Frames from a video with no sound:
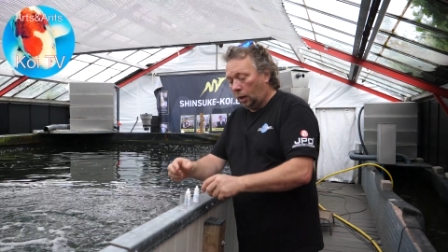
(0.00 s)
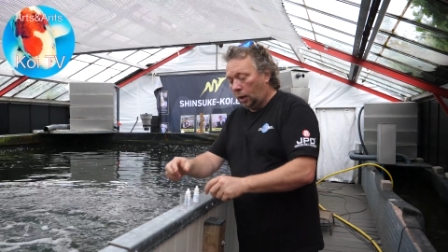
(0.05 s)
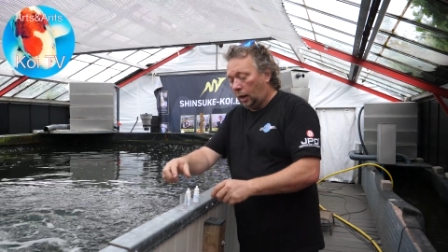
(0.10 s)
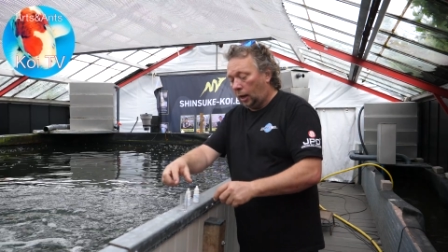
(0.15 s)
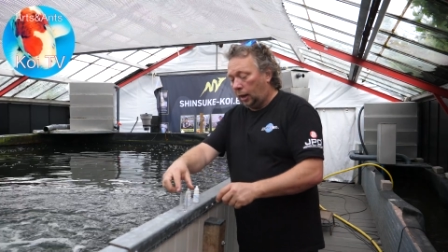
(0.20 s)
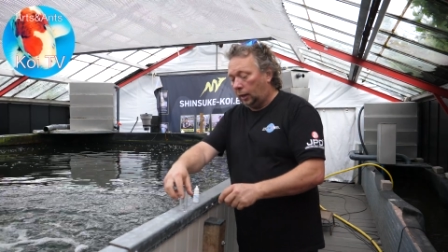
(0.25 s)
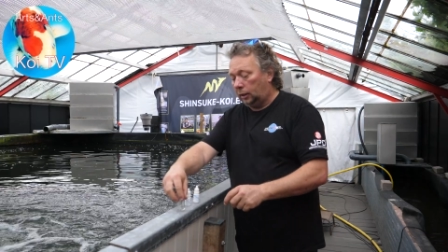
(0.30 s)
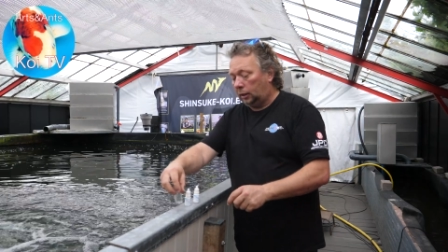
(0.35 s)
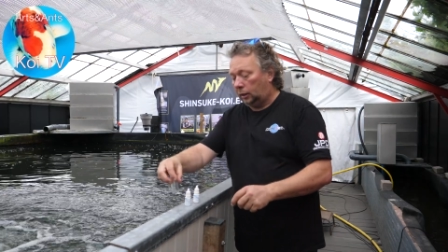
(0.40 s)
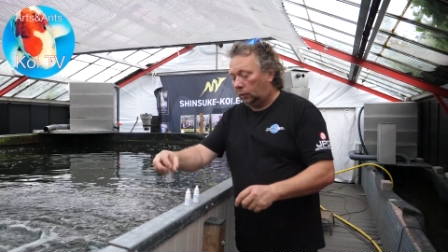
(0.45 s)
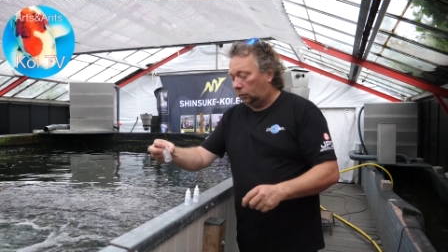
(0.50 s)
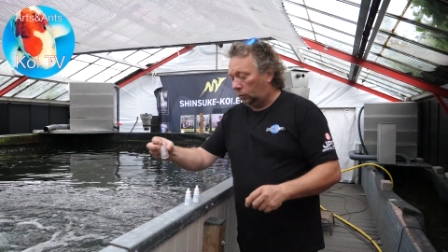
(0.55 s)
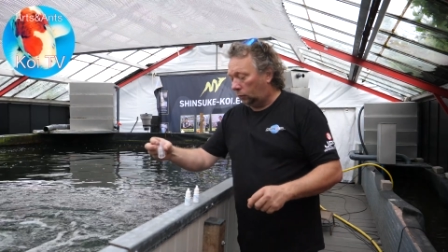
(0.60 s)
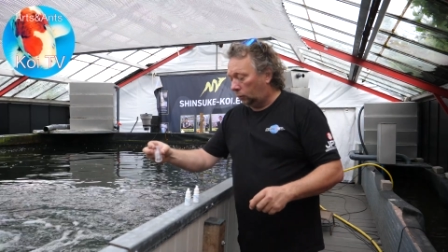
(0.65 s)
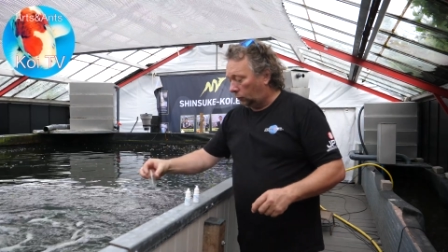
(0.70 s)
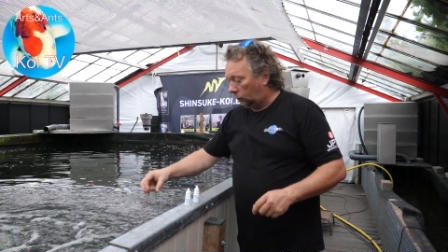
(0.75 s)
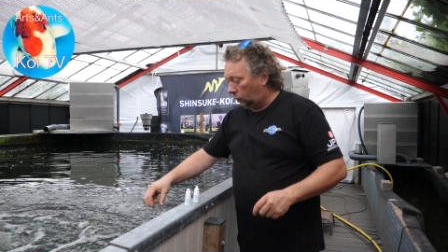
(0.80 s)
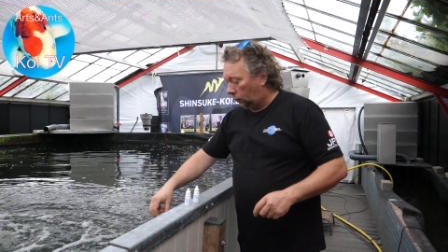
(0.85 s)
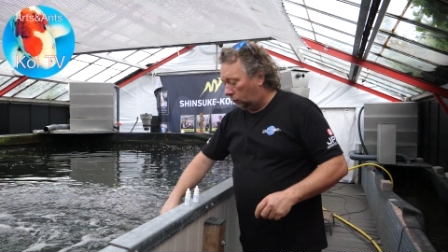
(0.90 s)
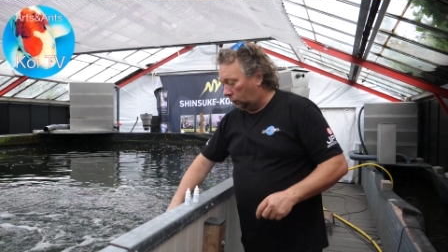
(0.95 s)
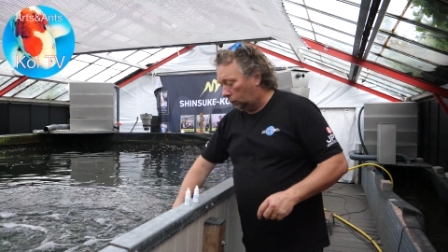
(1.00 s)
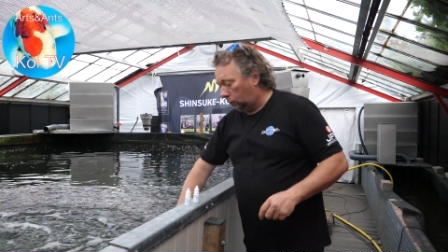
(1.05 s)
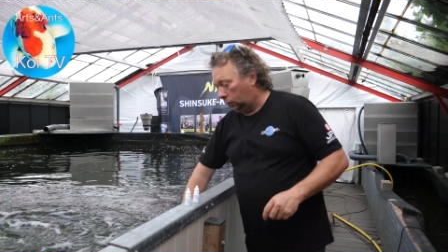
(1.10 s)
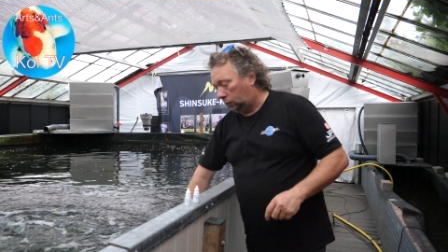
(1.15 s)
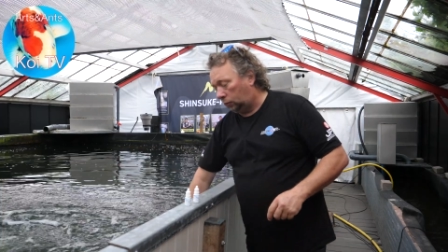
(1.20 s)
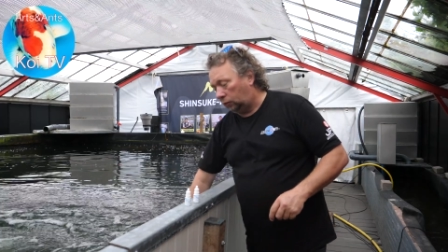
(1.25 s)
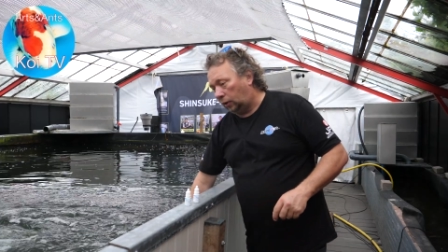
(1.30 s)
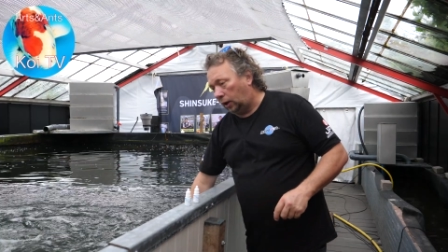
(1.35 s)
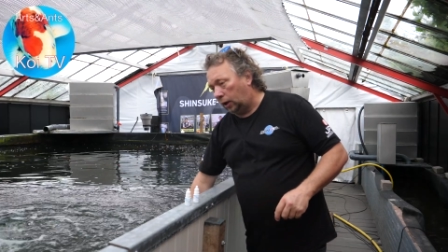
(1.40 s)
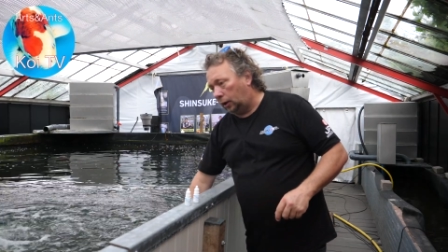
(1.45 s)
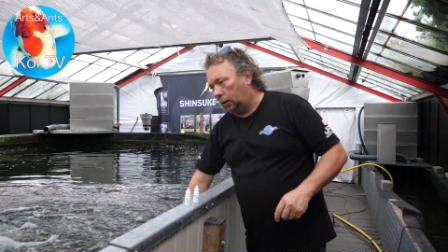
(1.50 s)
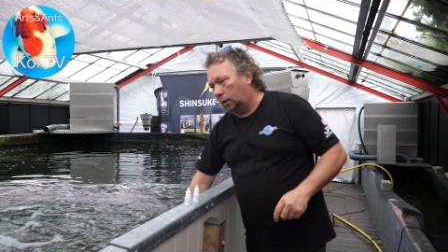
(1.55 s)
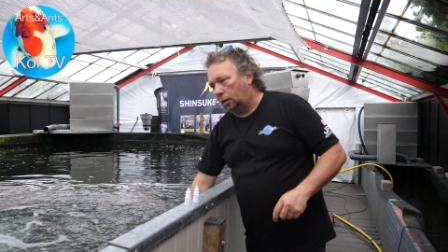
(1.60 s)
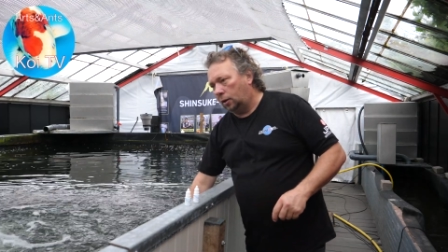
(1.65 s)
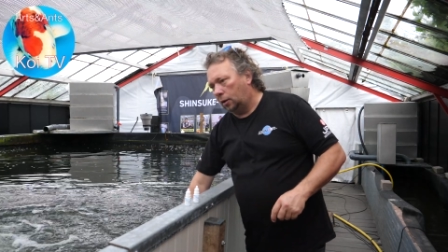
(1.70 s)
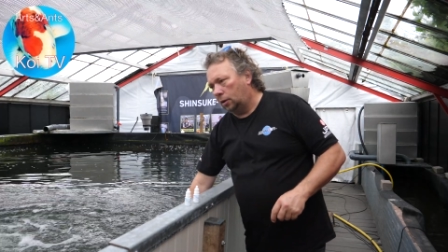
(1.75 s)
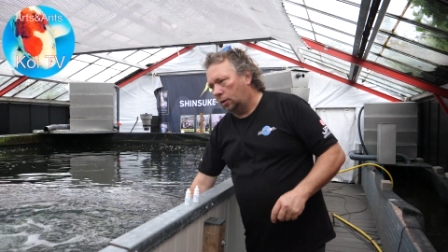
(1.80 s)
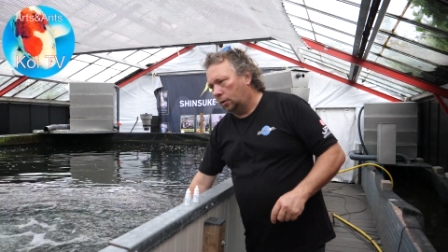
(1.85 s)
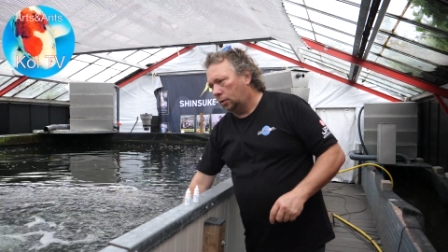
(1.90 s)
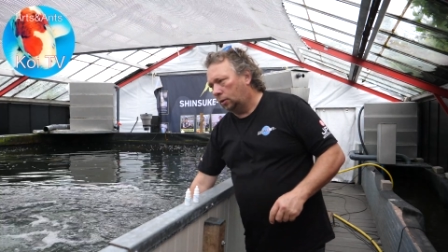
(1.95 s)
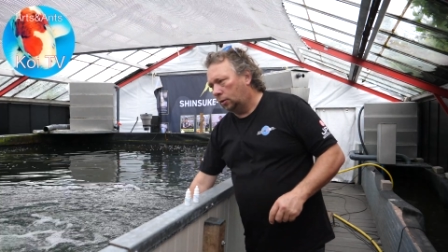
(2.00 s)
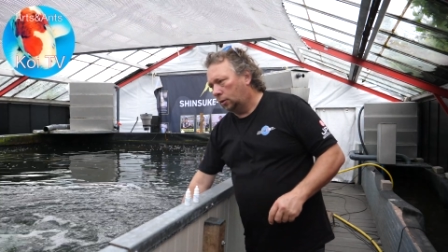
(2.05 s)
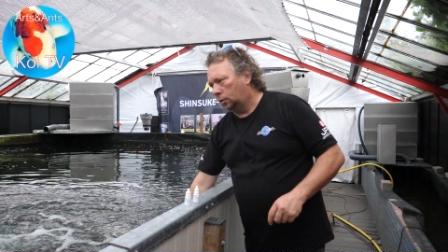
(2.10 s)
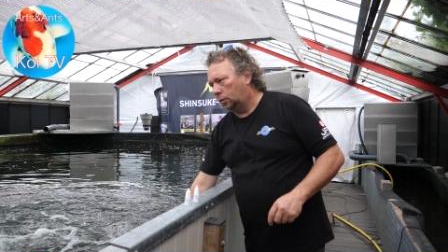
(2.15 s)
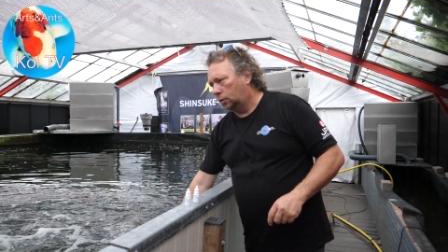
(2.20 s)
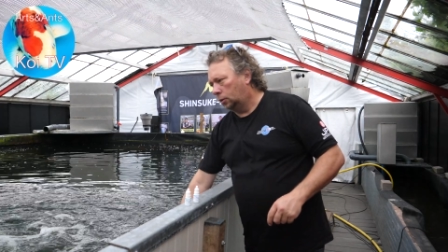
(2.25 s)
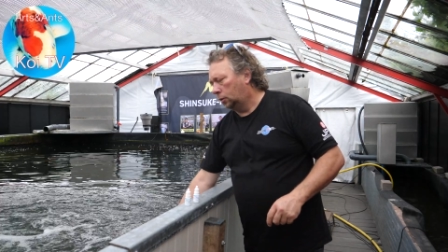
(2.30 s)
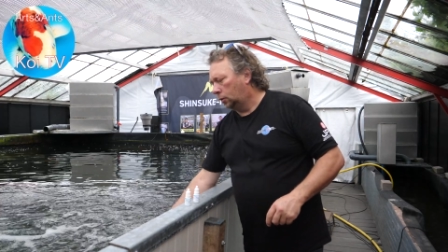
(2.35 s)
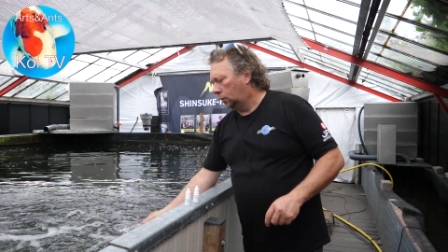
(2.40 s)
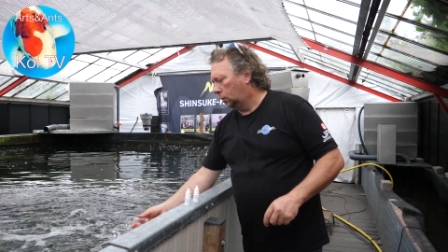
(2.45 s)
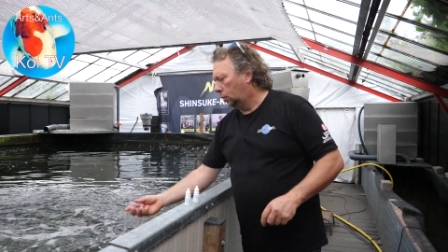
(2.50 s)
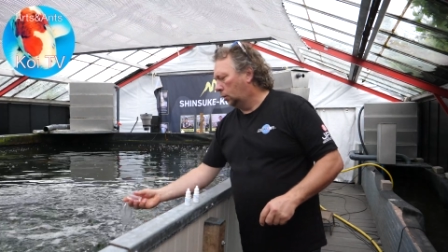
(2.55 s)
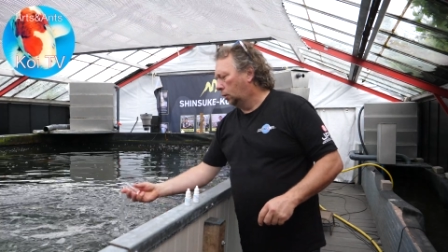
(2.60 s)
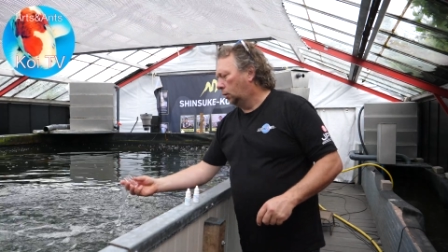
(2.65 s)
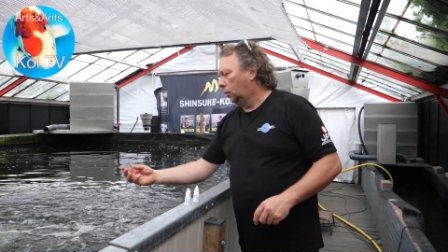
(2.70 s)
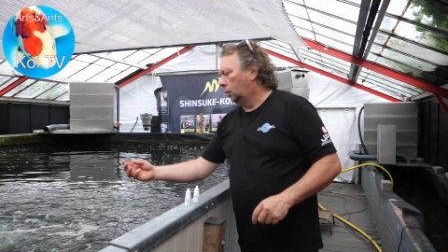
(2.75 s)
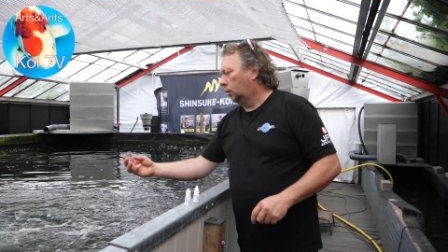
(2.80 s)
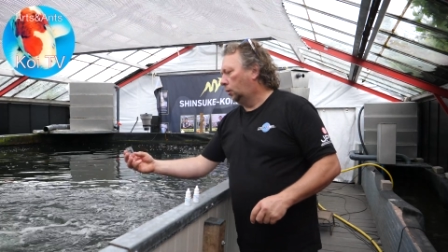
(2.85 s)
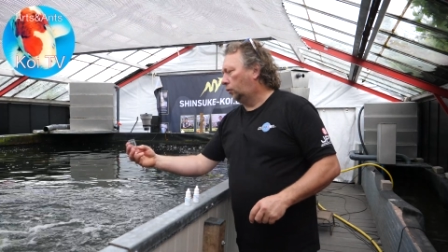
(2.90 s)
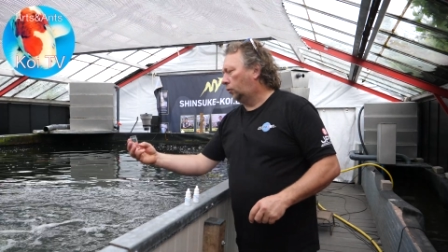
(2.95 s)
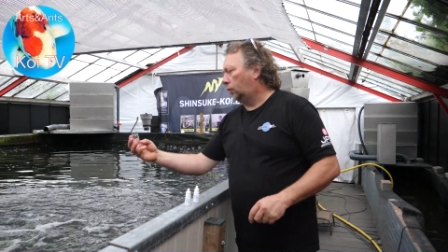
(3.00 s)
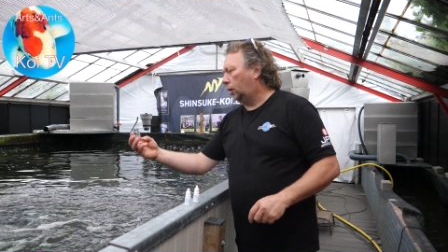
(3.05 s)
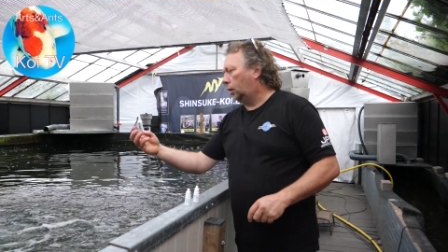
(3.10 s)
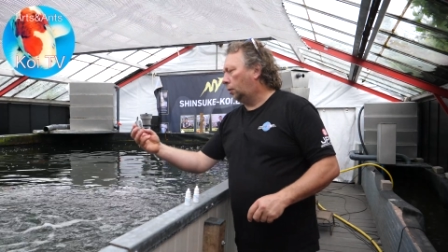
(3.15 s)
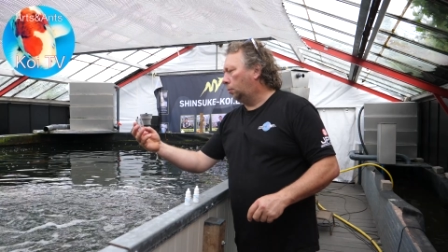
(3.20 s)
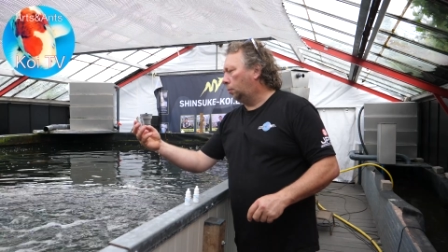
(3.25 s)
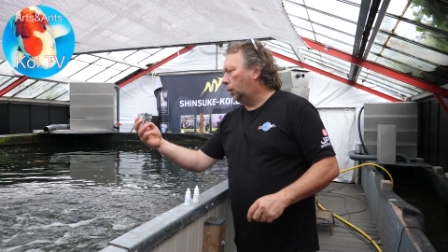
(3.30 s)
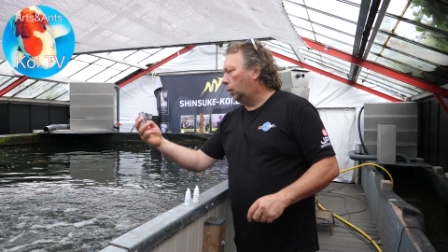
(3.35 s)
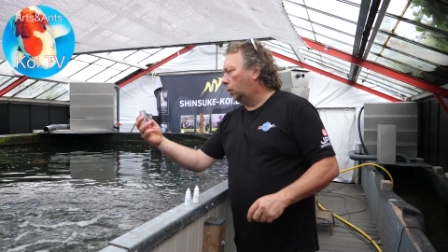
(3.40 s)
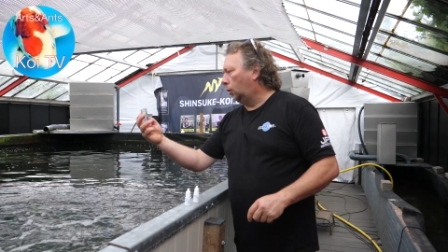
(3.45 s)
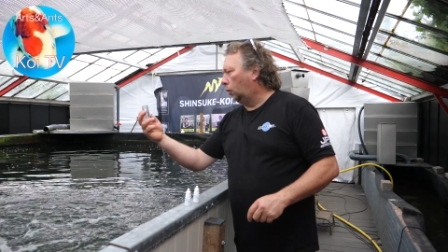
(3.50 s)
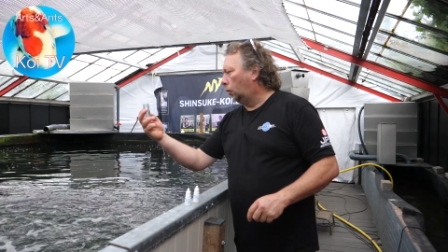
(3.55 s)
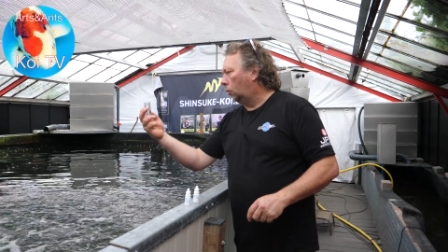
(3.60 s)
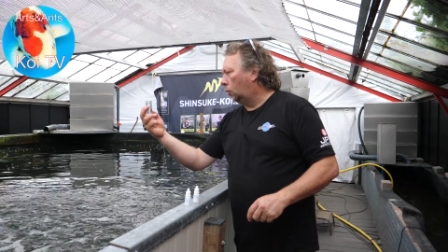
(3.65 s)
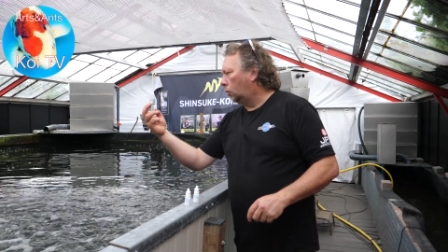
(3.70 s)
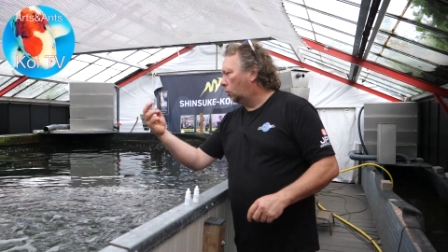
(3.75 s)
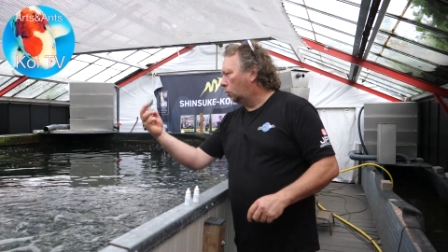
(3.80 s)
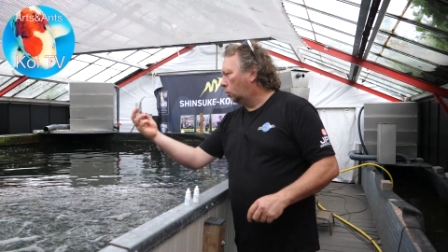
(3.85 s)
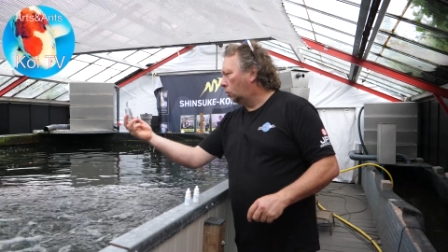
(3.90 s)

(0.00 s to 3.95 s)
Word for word: I need 10, 10 mil,